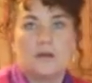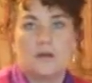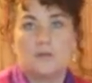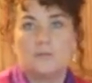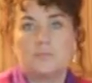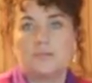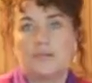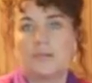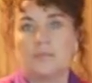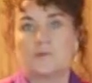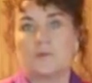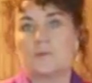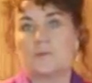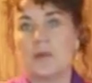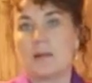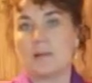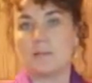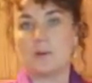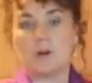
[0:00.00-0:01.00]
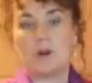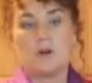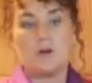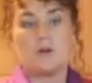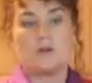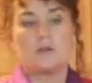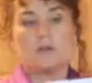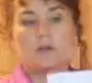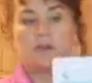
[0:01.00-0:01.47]
please
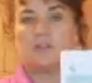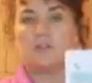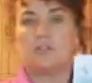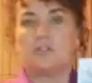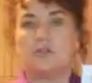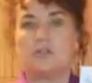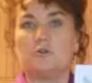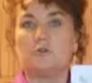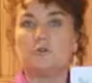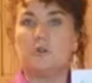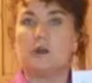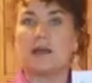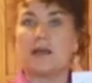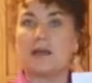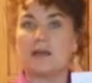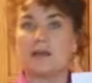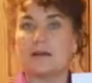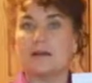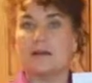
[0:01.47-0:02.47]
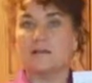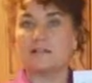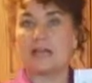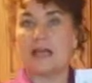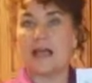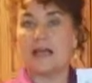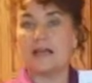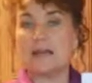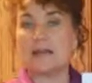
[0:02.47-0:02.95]
remember to
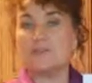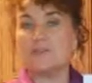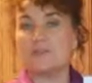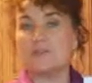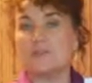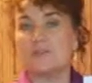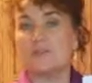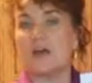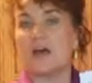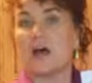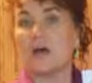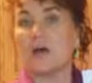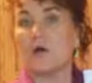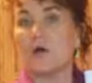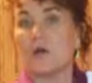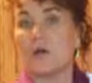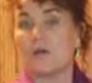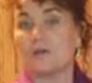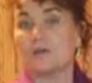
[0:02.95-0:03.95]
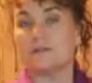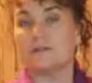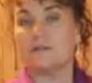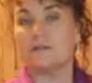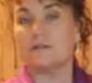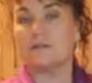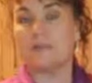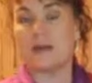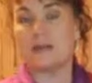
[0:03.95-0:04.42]
sign up for the Oils
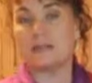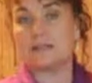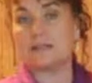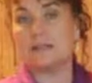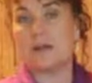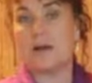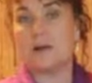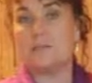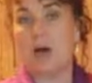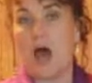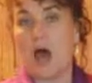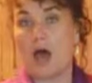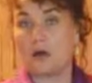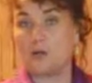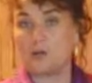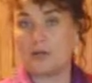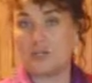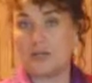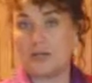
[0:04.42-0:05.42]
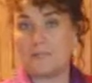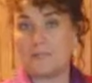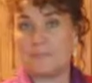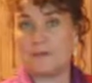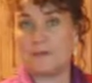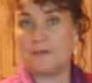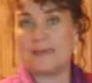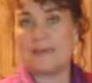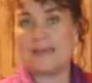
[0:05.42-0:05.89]
of the Month Club auto ship.
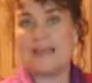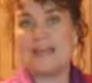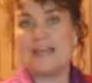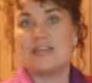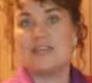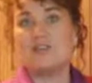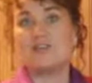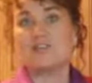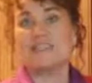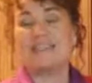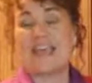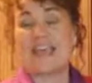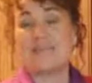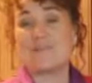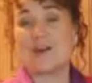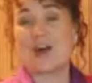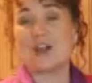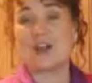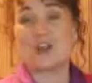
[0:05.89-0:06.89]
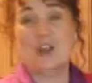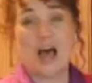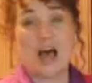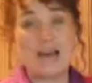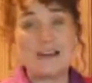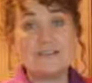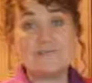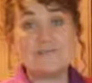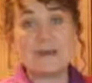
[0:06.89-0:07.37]
You save a
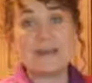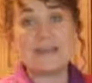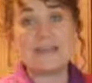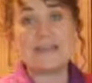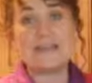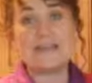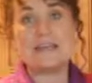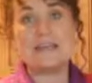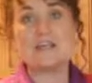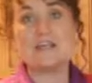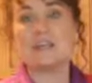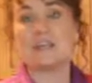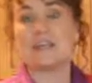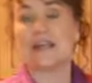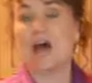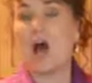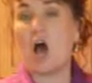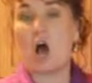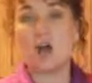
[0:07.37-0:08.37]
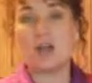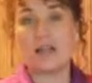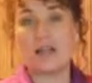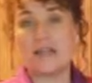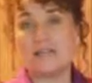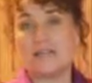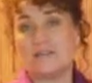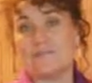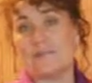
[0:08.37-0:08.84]
lot of money. You get all
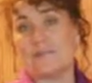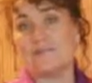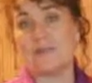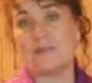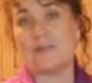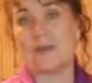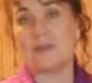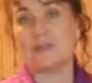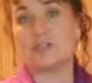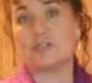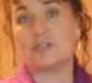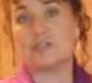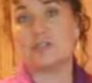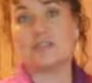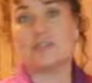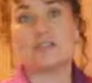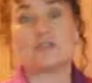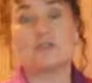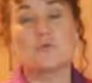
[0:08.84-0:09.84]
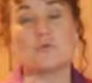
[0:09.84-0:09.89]
kinds of information. You get to